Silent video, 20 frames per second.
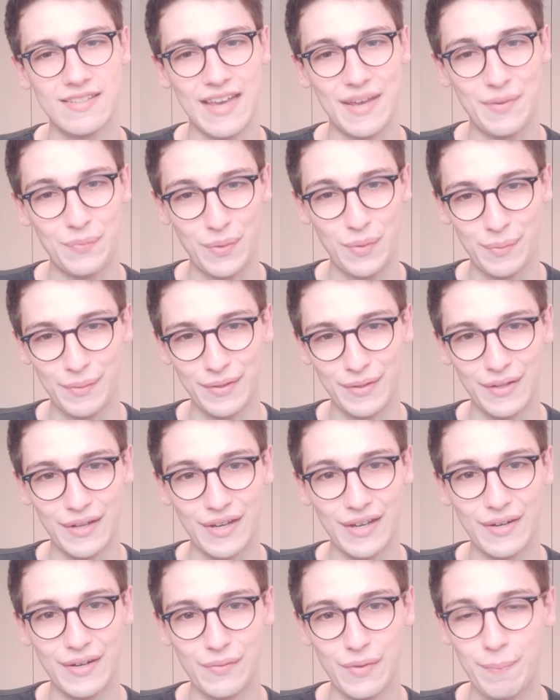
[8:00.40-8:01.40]
and we
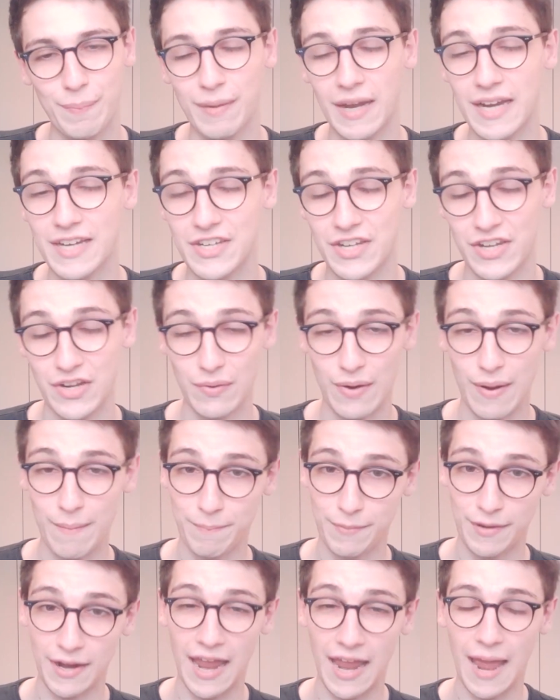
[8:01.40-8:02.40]
will reply to you
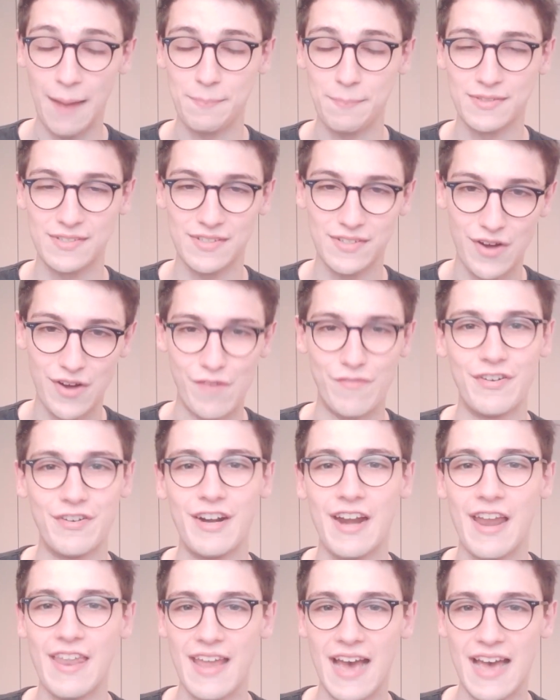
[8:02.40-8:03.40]
and perhaps
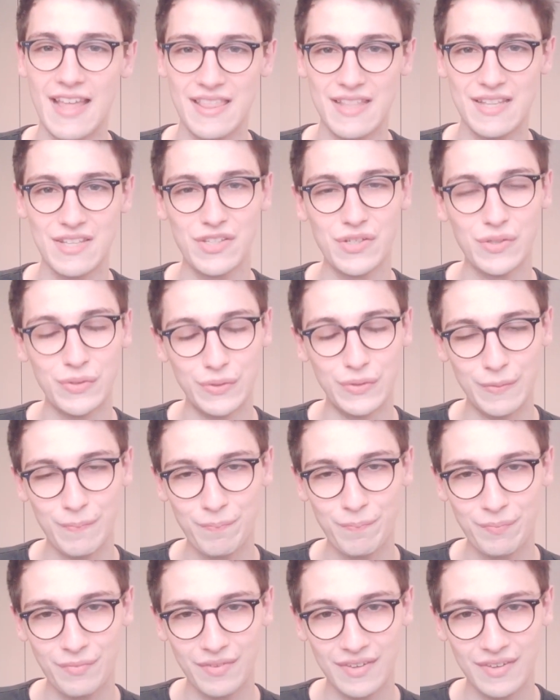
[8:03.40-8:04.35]
cover that tool.